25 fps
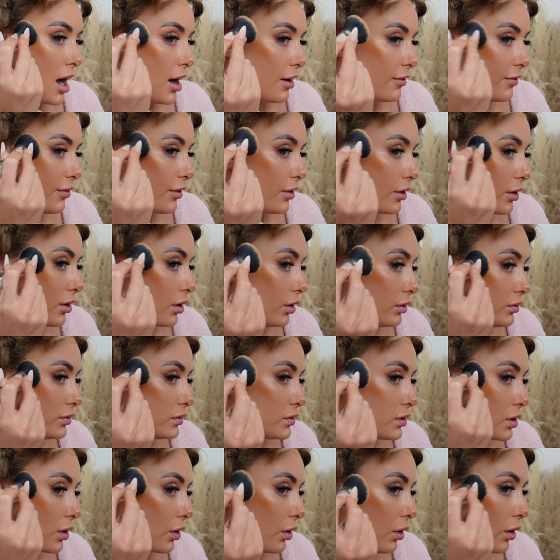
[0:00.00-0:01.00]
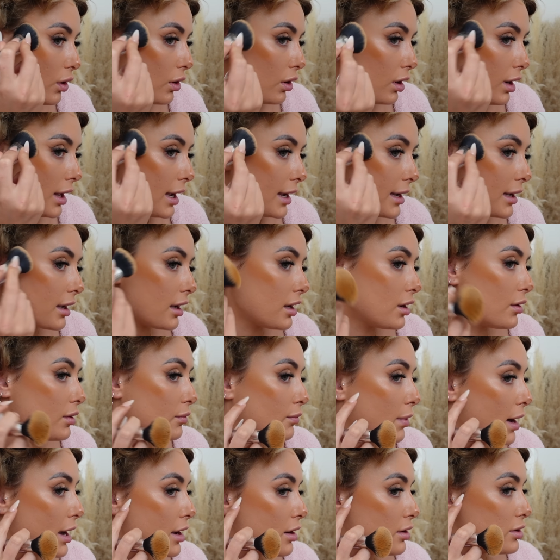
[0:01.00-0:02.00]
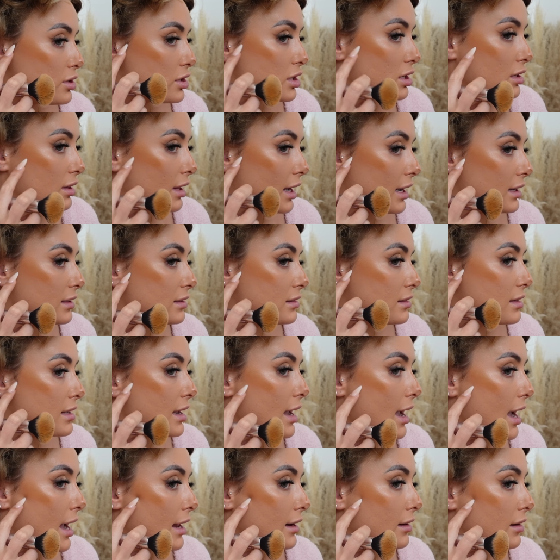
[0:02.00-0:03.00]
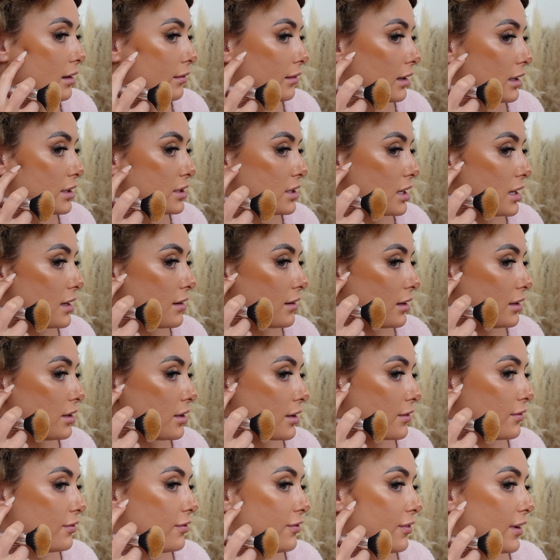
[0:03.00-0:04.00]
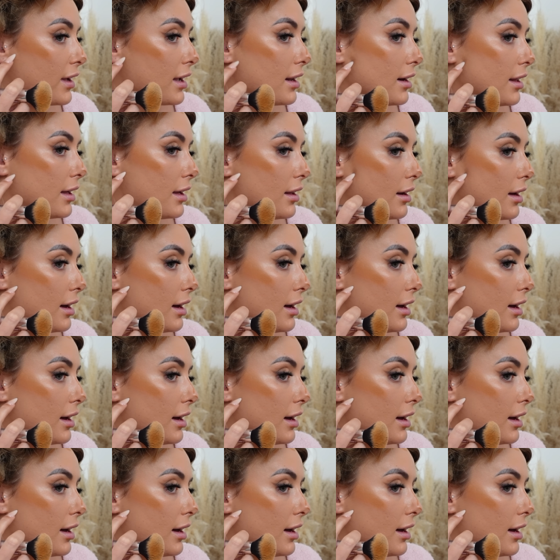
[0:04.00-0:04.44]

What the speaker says: For the contour, like where that's the end of my cheekbone, you can feel it,